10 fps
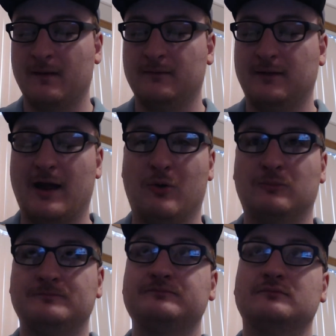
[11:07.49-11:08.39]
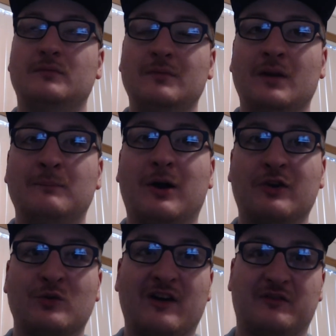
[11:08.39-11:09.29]
Now,
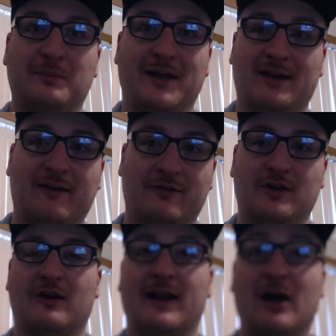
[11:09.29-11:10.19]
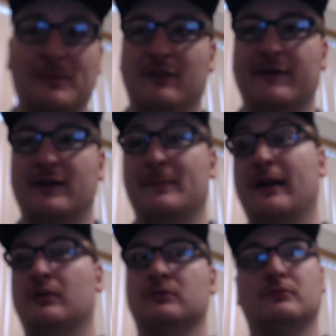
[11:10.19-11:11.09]
Mark's wife being an avatar and helping in the final
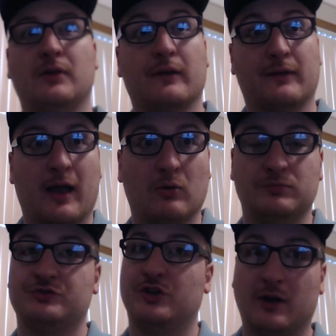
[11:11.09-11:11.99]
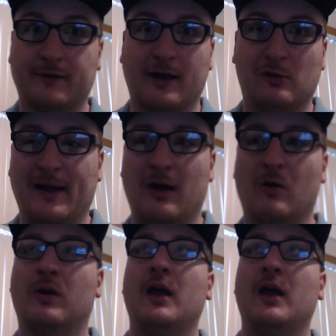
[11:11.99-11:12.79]
battle does help. She does help out